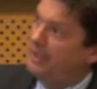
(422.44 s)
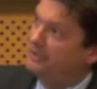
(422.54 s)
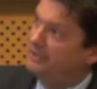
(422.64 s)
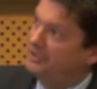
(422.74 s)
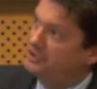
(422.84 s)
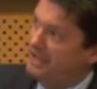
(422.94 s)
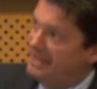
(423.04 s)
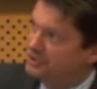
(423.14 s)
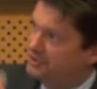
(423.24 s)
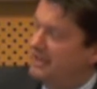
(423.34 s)
about an
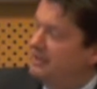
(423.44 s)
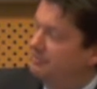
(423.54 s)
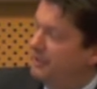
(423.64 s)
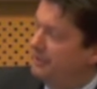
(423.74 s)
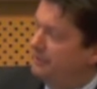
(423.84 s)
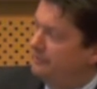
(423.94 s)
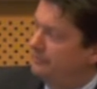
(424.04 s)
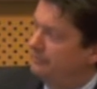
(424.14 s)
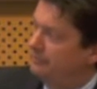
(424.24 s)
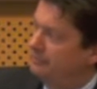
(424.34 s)
exchange traded market,
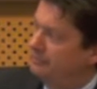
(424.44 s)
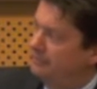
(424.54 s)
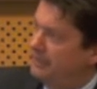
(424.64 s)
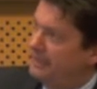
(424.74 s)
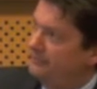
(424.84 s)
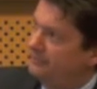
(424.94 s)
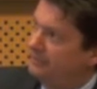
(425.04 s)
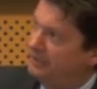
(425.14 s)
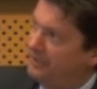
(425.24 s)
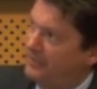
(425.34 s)
right,
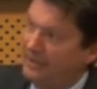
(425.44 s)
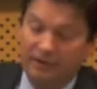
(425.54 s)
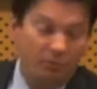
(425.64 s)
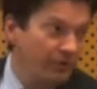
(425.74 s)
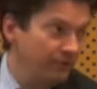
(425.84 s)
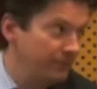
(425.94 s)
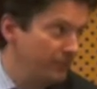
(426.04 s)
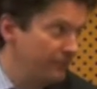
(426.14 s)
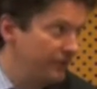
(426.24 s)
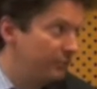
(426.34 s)
and I think that
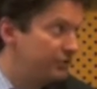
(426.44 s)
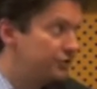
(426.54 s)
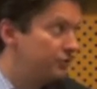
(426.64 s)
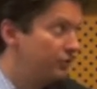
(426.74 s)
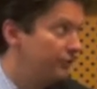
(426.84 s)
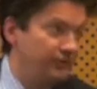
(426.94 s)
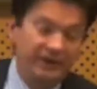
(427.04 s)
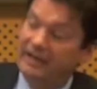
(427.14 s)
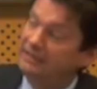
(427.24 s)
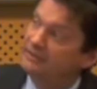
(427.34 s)
one thing we should not
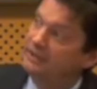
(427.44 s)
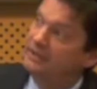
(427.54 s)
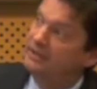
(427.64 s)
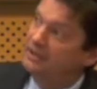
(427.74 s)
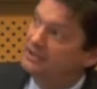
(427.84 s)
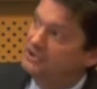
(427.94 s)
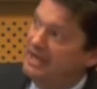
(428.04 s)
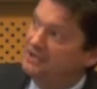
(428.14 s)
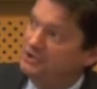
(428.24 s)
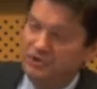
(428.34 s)
forget,
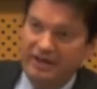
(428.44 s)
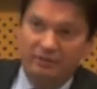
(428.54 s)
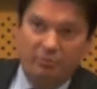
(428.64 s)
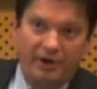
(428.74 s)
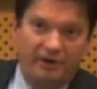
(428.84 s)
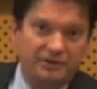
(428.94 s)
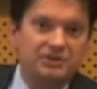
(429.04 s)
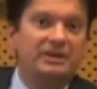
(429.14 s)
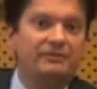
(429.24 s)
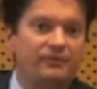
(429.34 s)
exchange traded
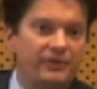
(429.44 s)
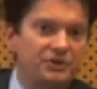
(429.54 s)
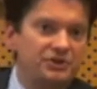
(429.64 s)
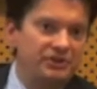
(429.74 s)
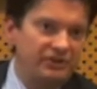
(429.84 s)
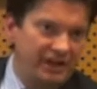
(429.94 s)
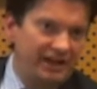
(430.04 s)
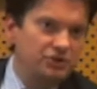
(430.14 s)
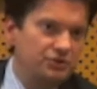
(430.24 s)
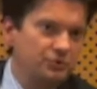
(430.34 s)
markets have functioned
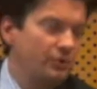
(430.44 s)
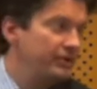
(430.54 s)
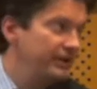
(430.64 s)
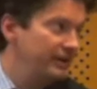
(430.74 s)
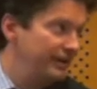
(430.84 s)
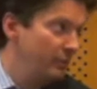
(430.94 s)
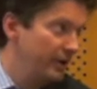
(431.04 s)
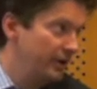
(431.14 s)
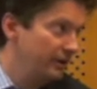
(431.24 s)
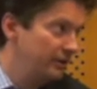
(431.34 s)
extraordinarily
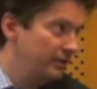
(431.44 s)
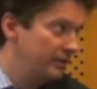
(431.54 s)
well